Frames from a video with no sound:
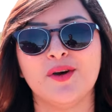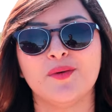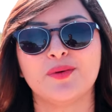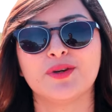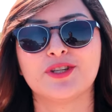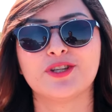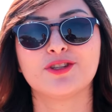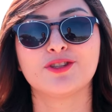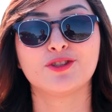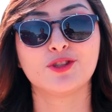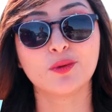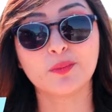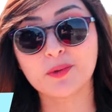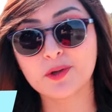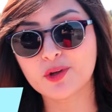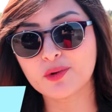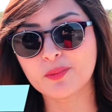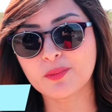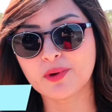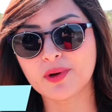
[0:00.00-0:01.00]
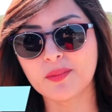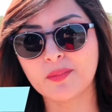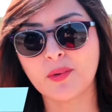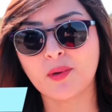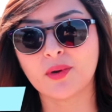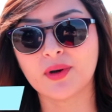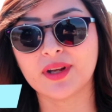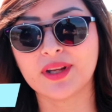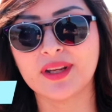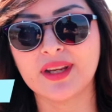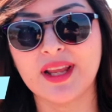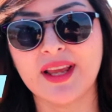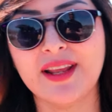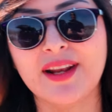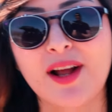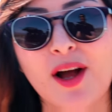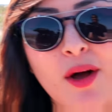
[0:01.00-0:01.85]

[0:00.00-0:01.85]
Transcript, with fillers: which is super duper important. It